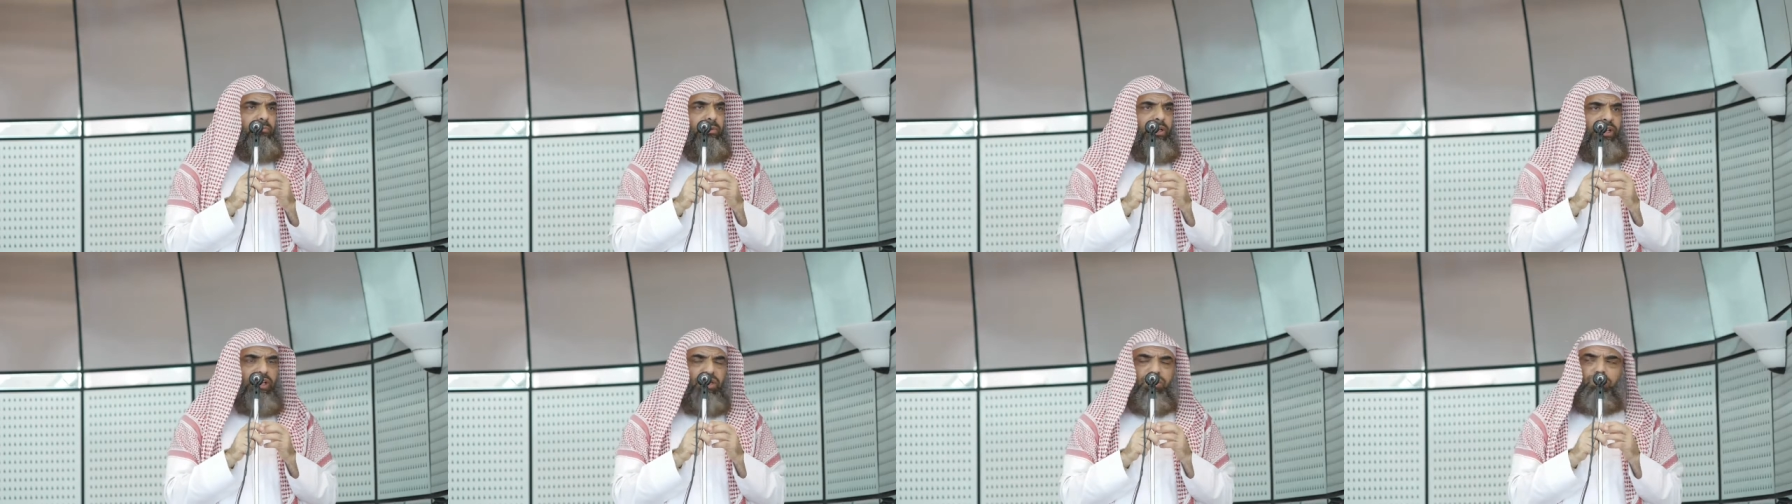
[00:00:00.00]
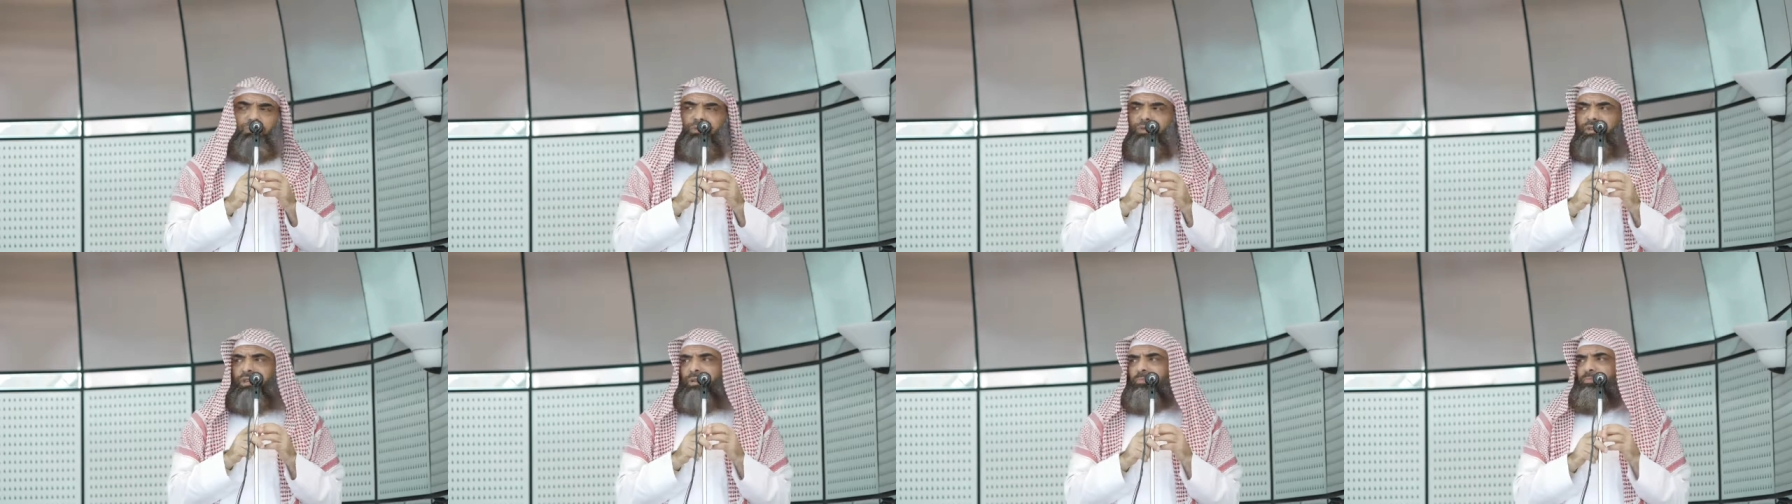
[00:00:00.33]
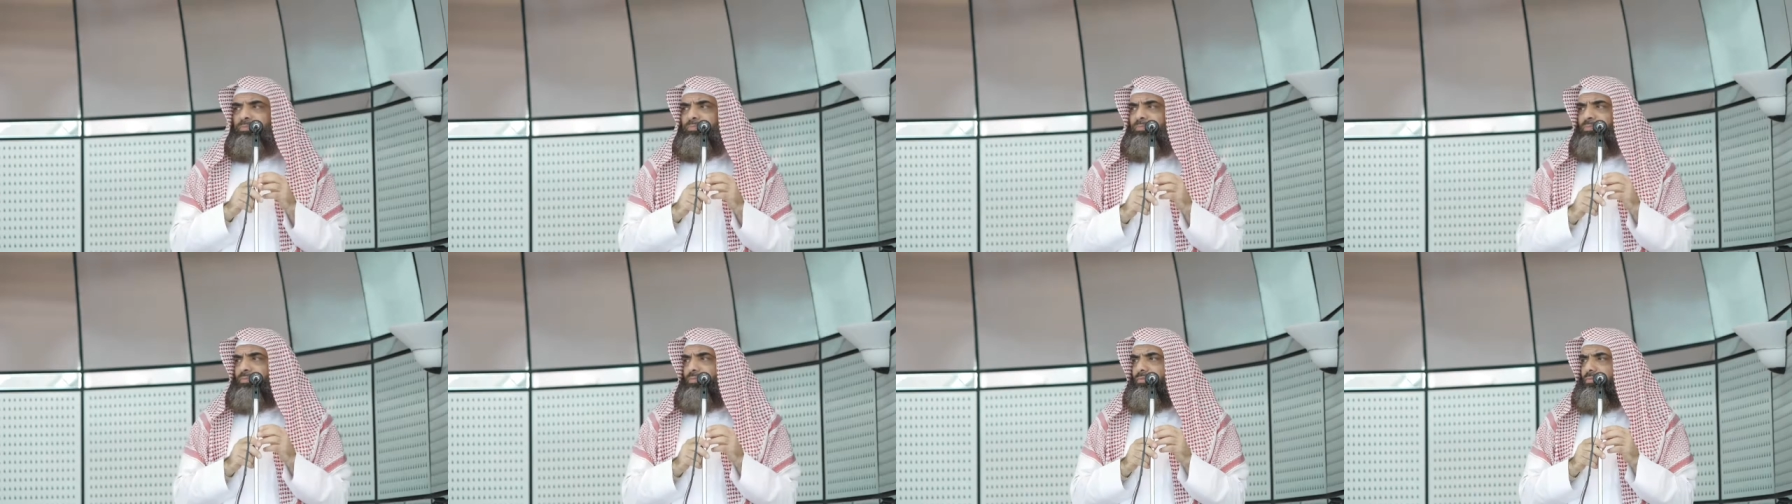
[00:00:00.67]
pleased with
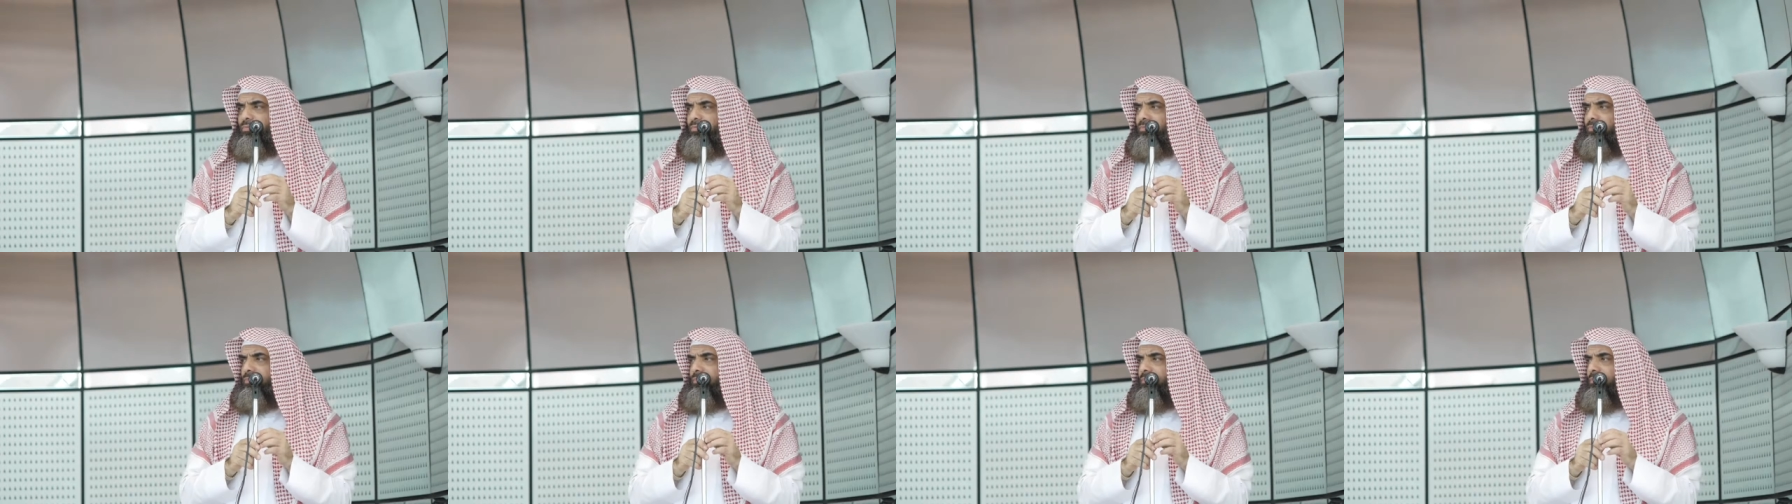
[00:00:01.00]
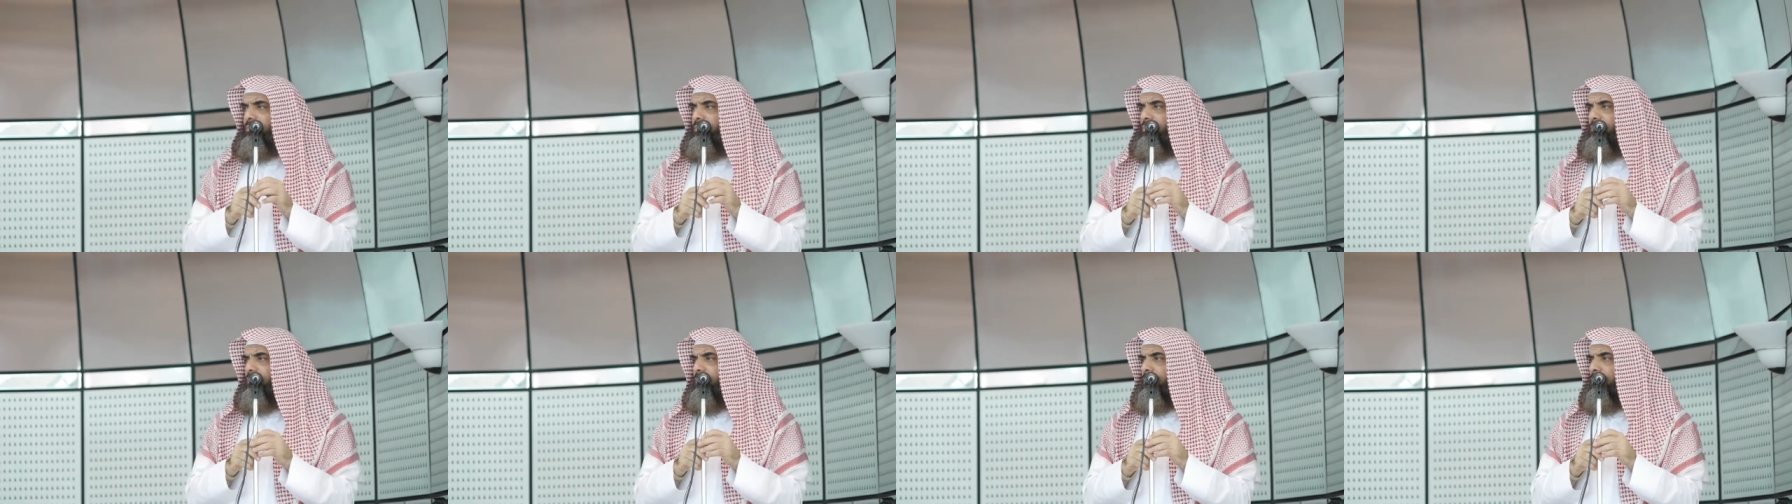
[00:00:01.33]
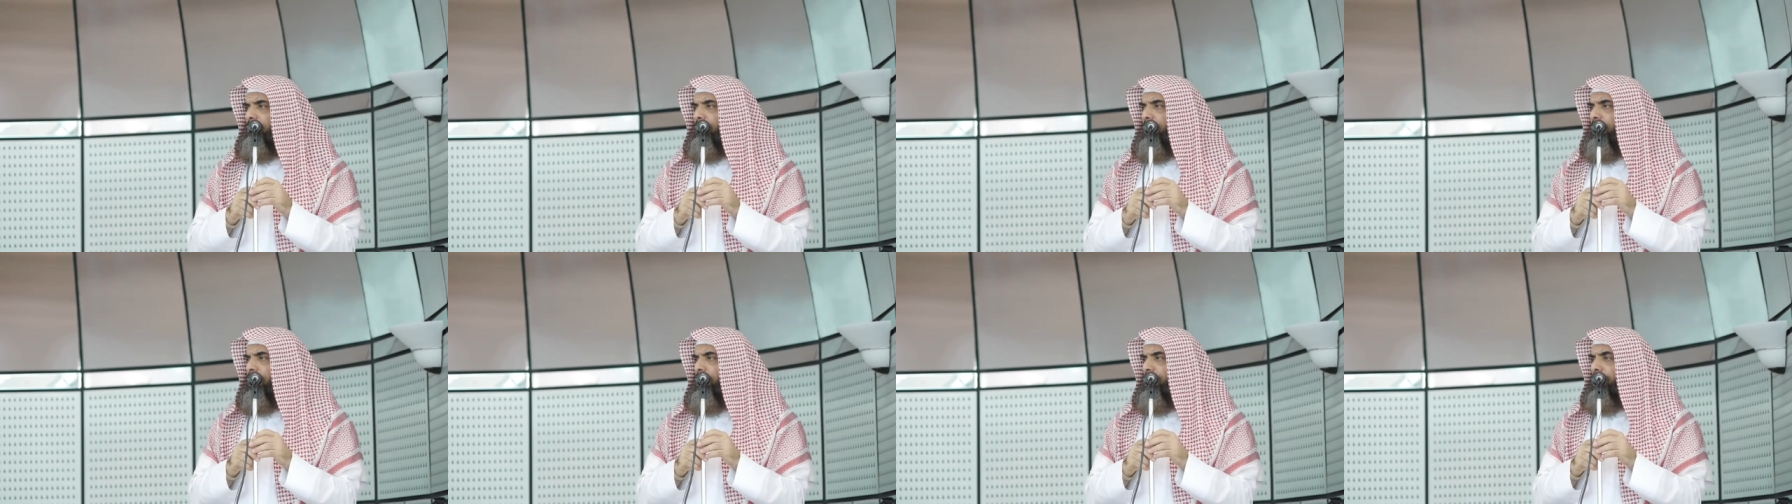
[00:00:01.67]
him,
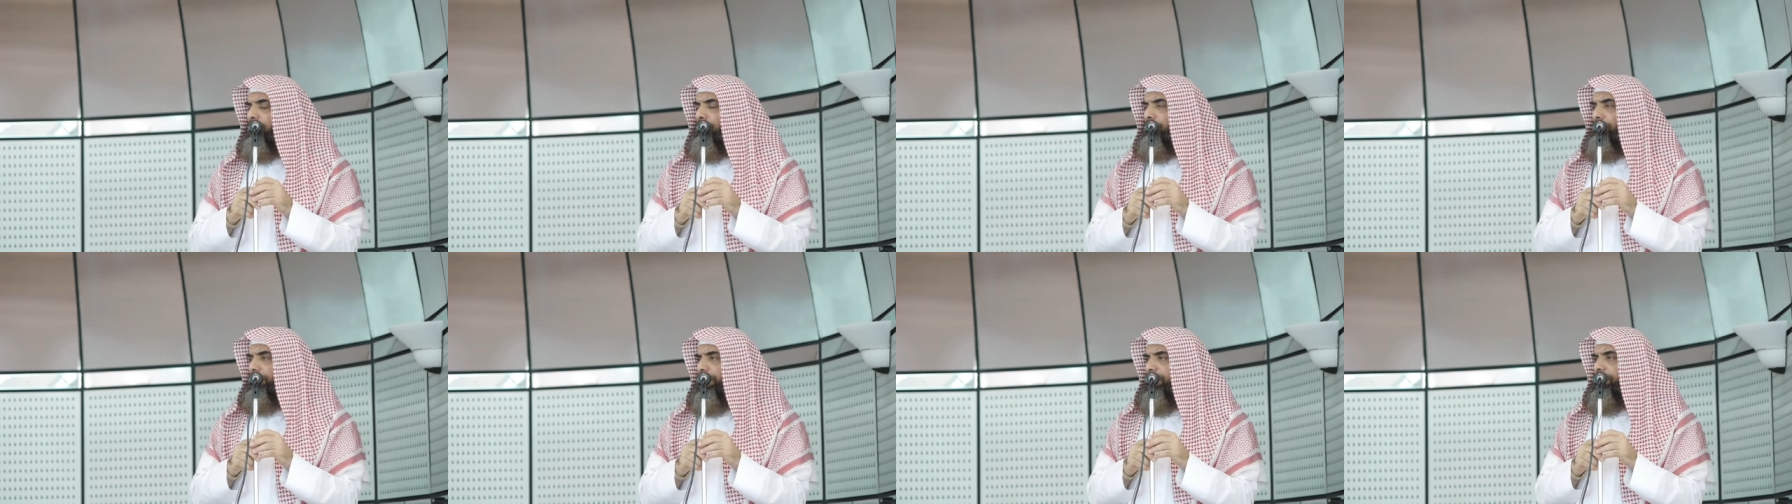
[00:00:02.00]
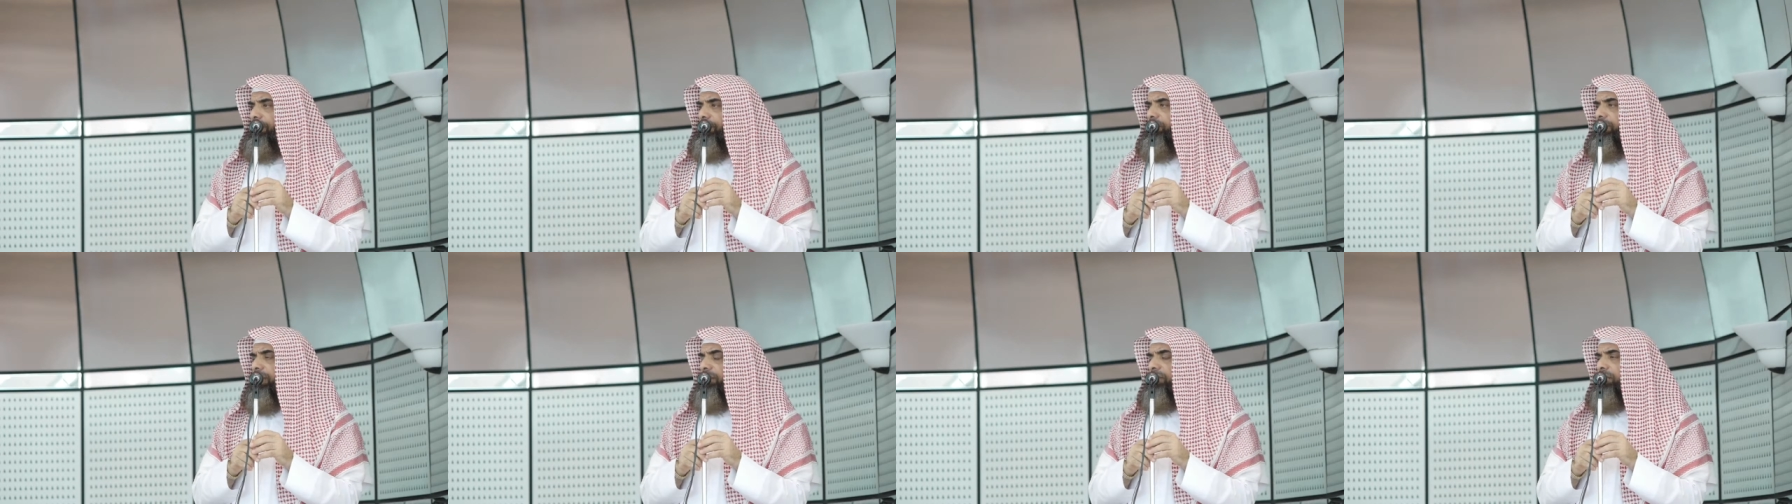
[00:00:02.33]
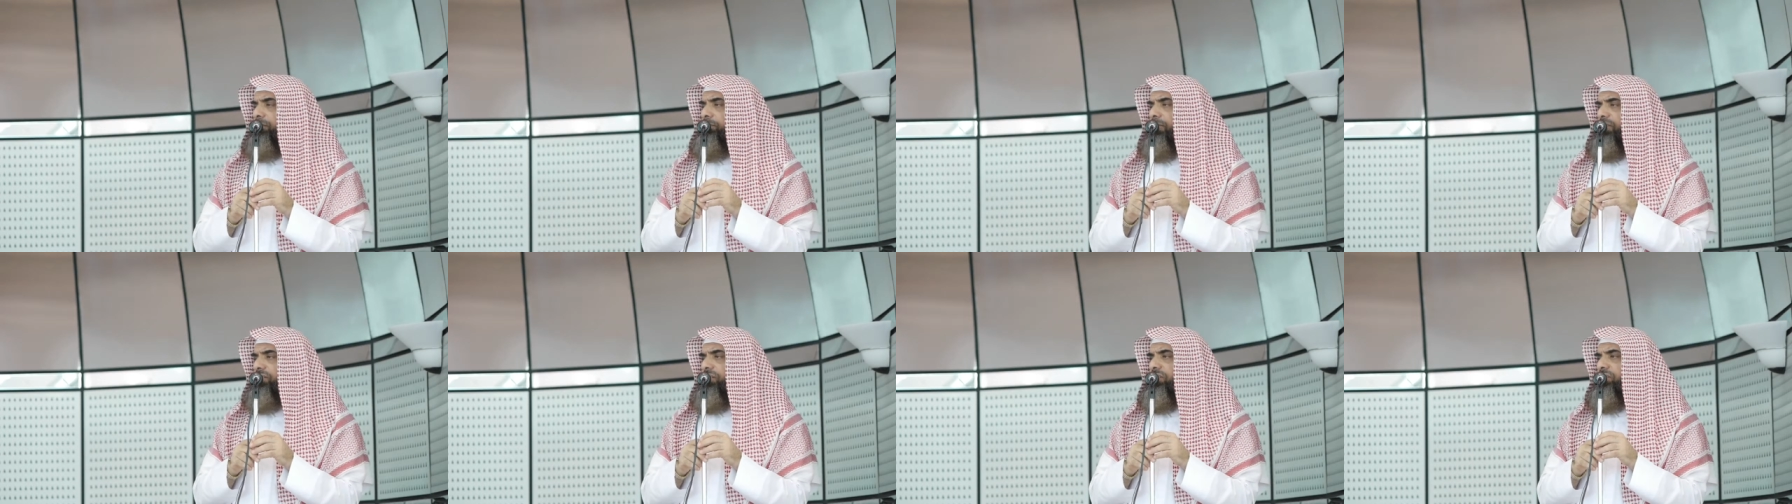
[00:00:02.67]
narrated that
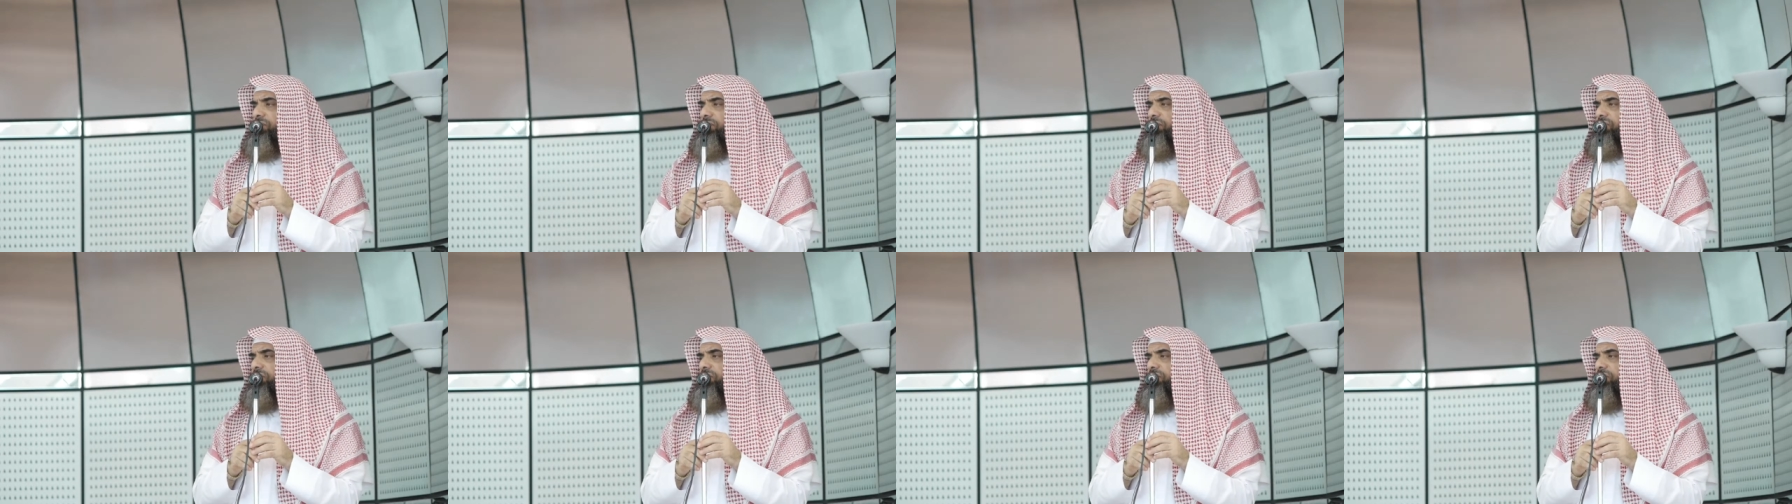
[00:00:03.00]
the Messenger